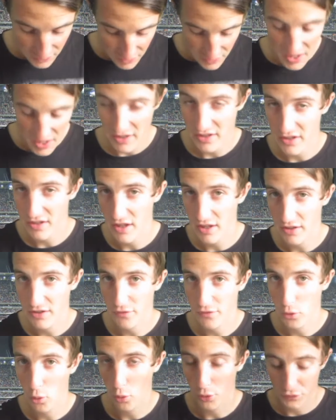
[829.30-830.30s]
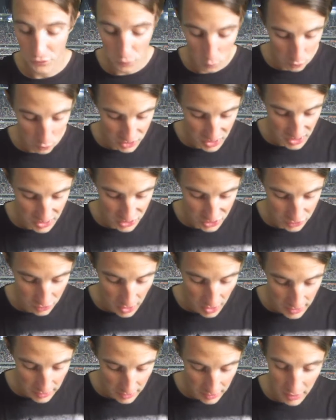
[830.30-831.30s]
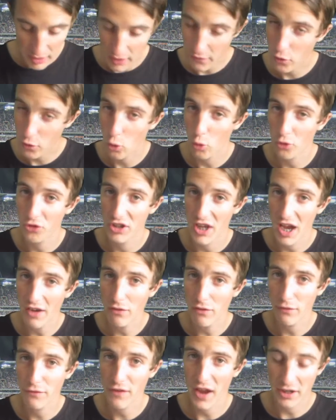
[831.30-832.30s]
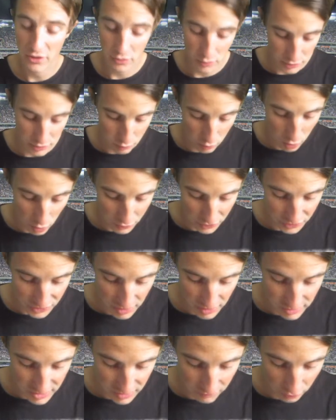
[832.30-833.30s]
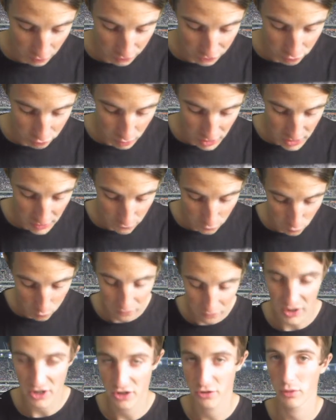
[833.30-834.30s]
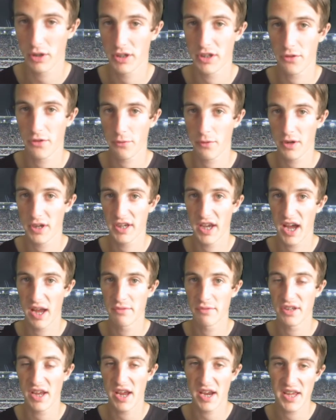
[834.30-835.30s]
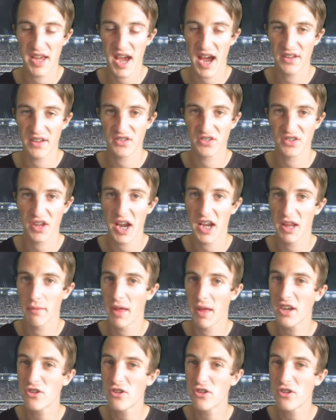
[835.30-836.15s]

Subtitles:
that's of course 14 straight, and of course the other factor as well, the Demons have lost 24 of their 23 games at Etihad Stadium.